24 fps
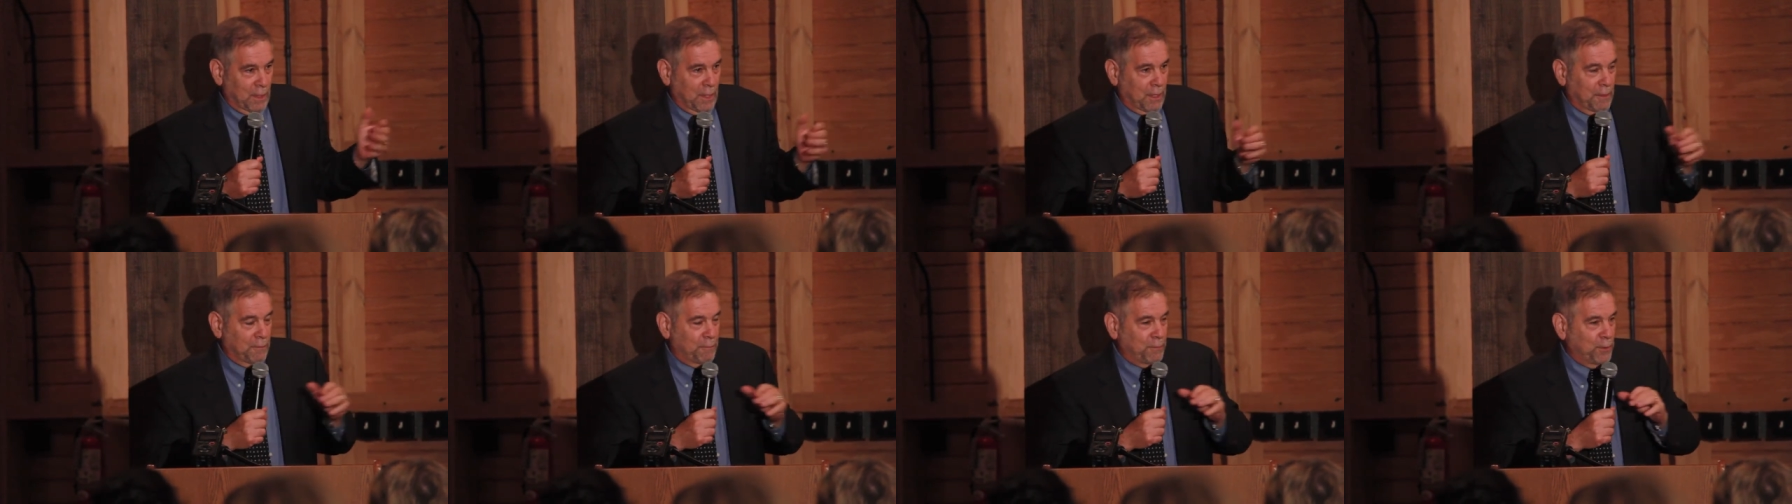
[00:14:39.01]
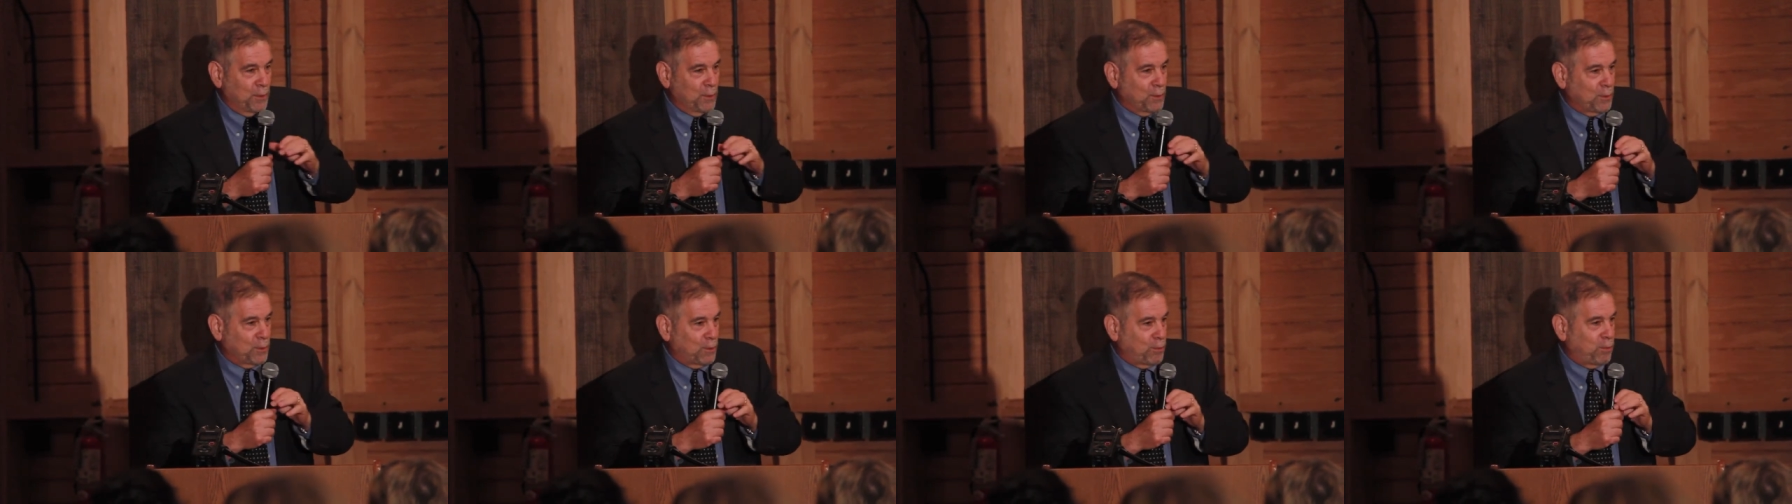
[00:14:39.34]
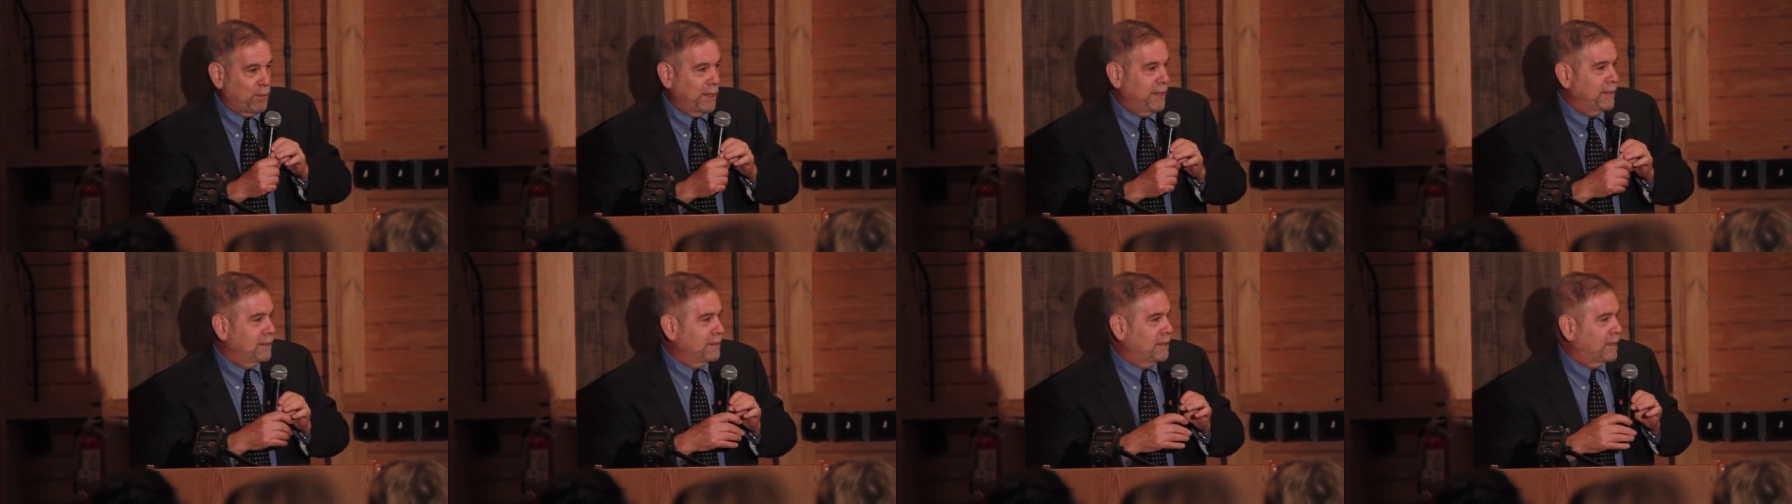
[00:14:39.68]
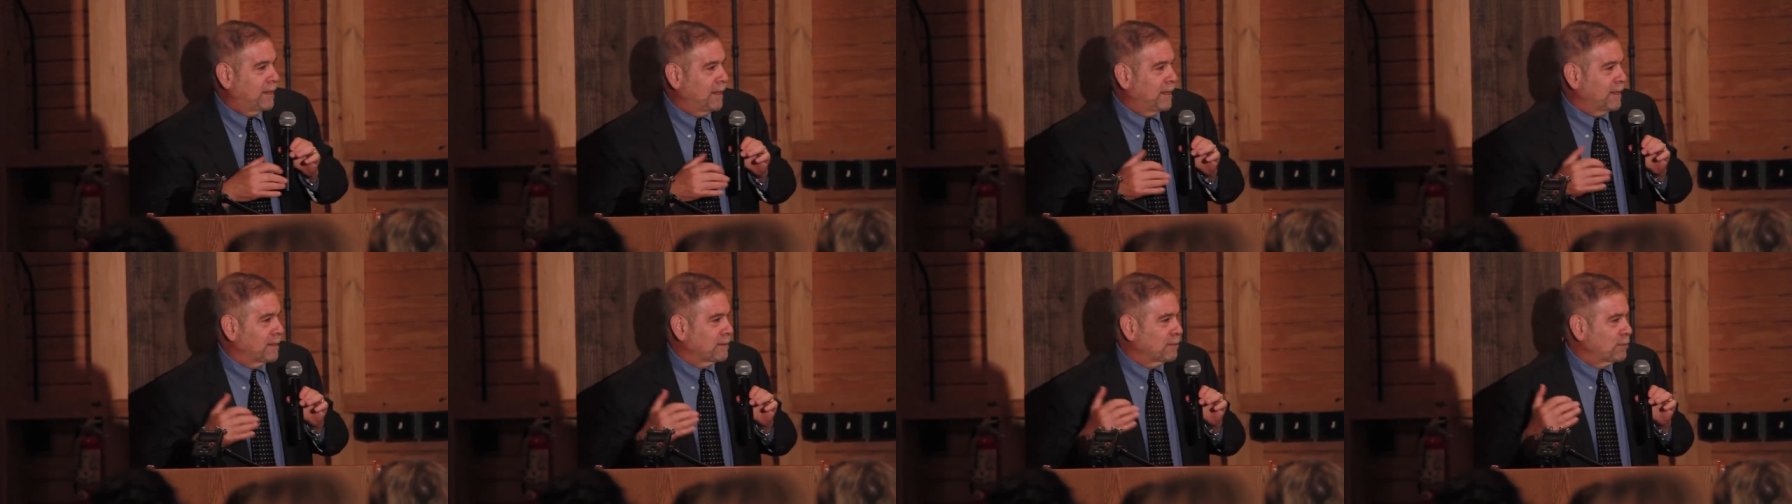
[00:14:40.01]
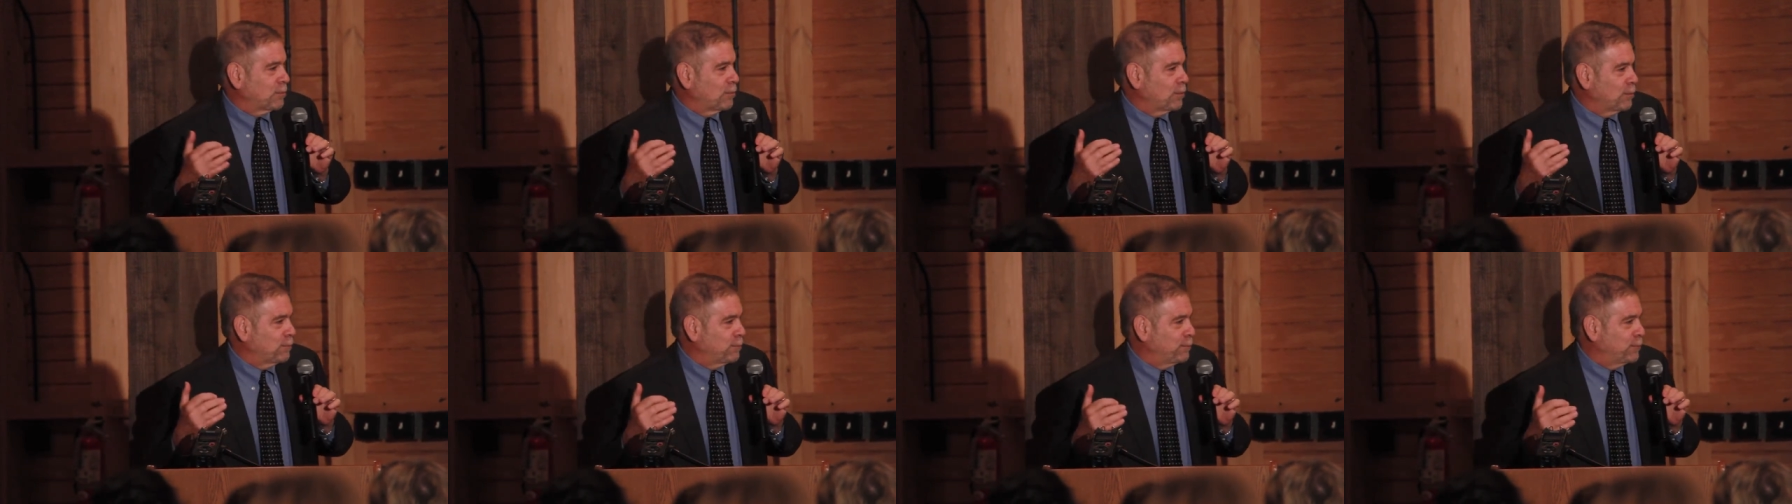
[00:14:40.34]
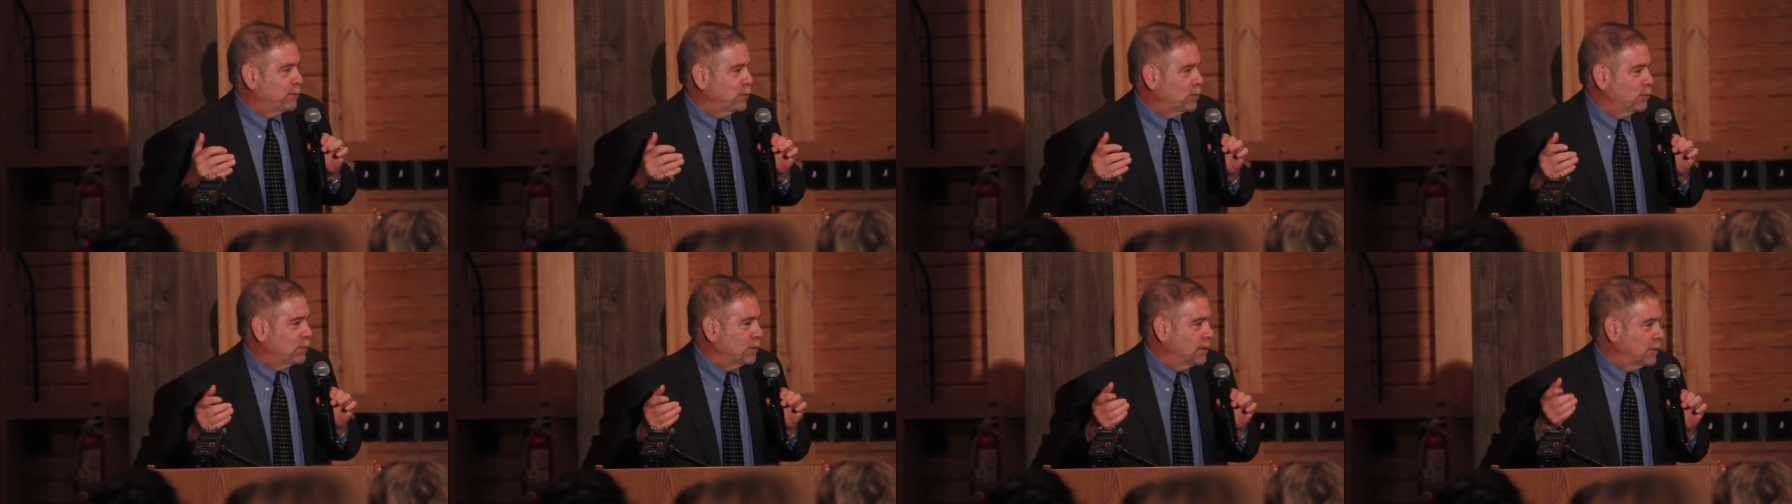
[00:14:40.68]
And if the Ukraine can't grow
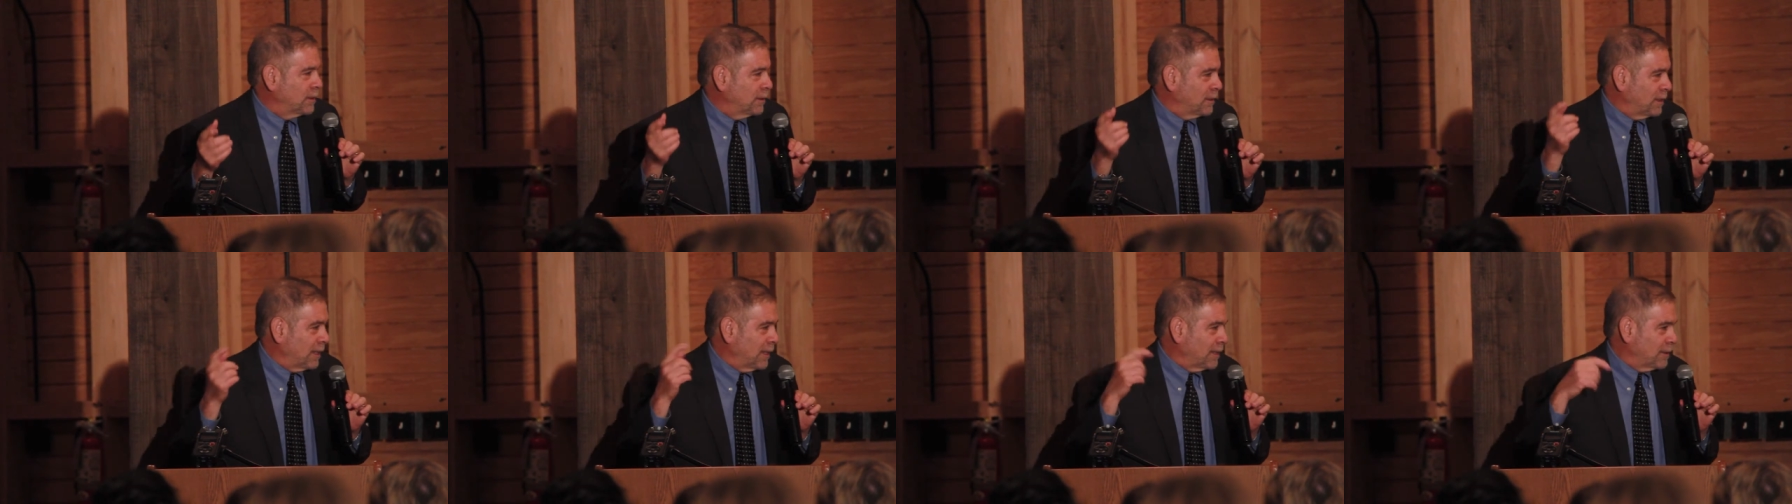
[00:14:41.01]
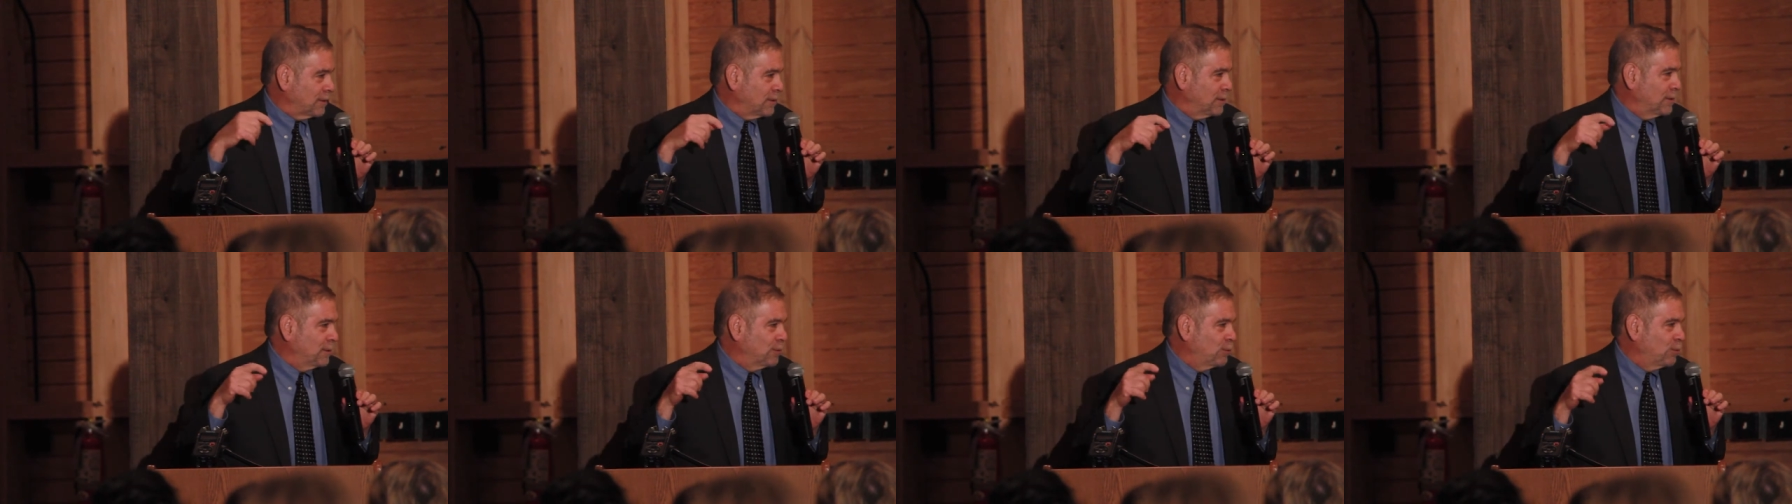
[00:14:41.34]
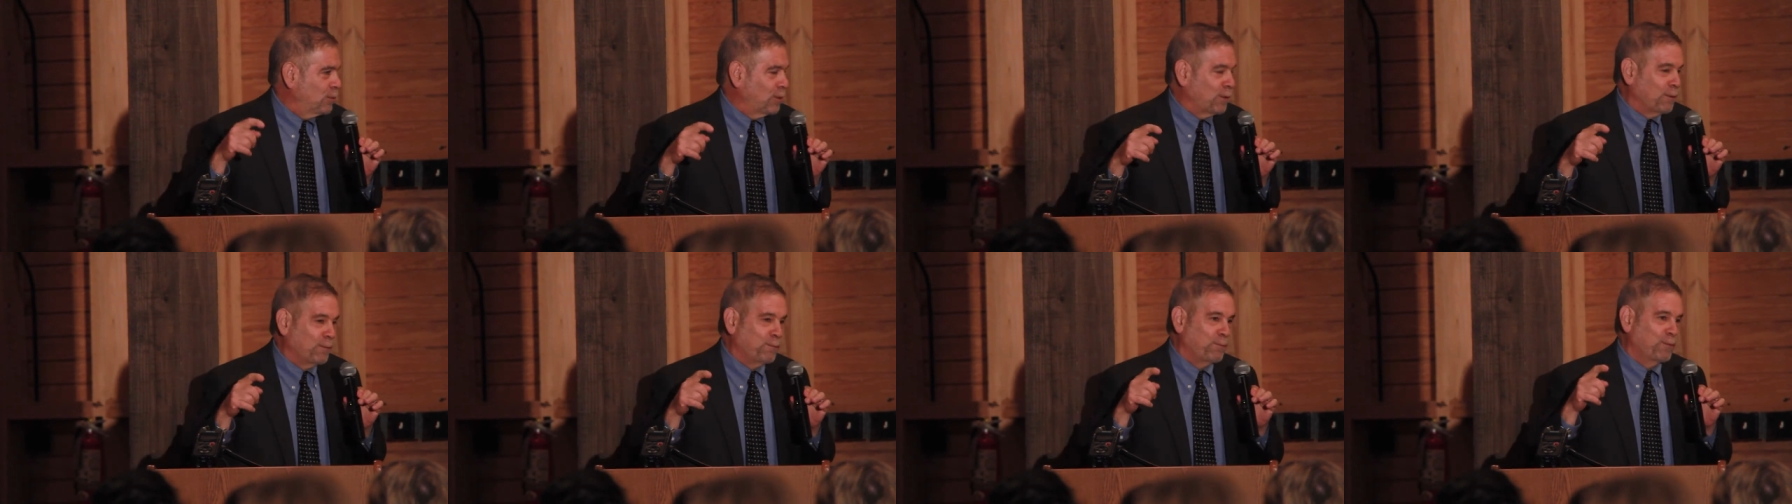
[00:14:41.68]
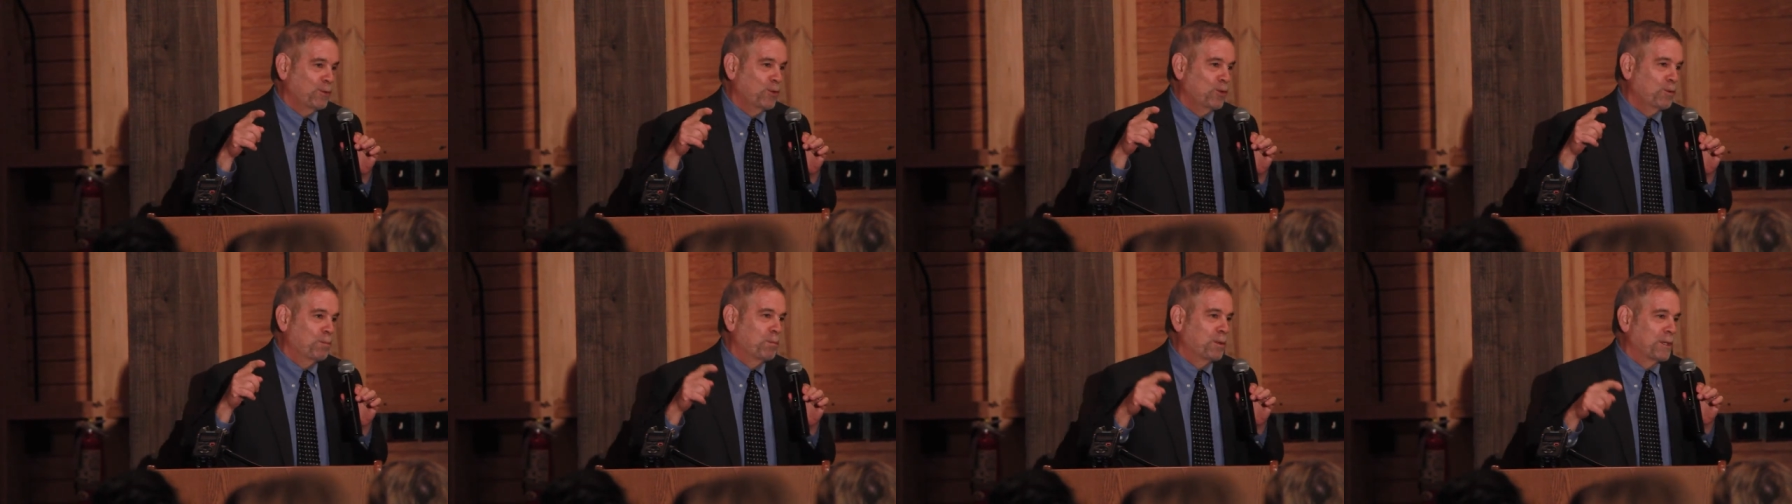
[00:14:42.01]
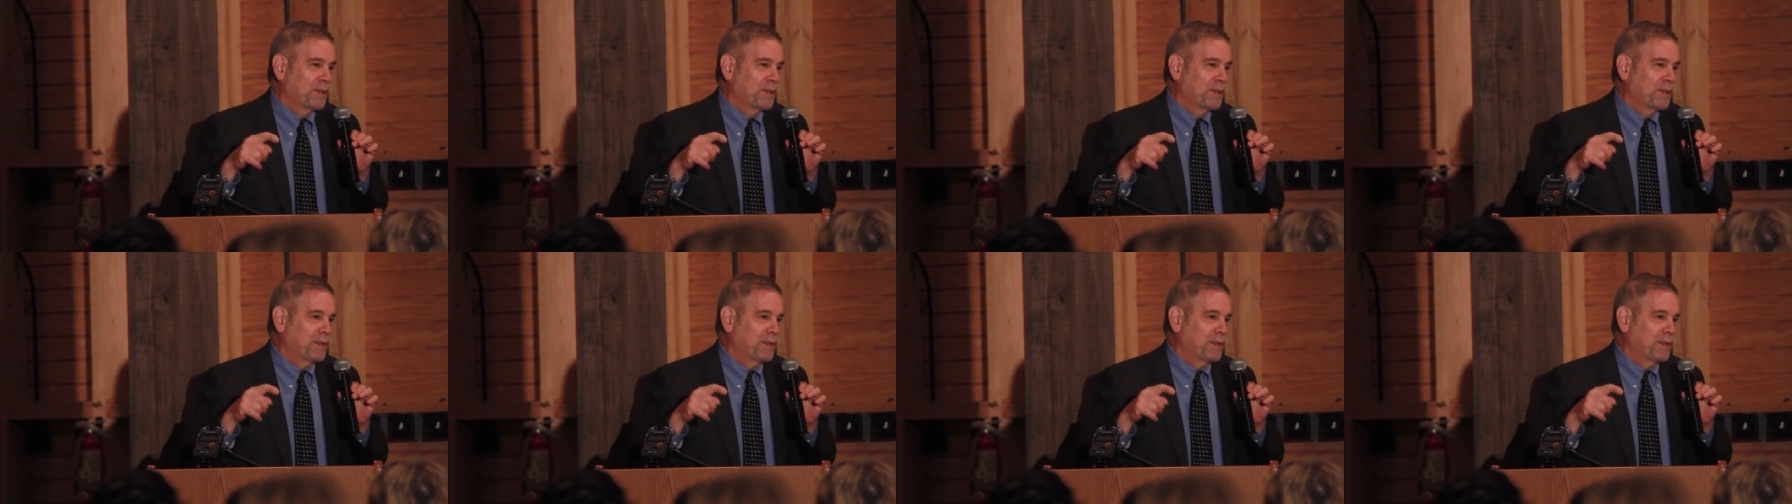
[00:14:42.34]
food, and they could grow food,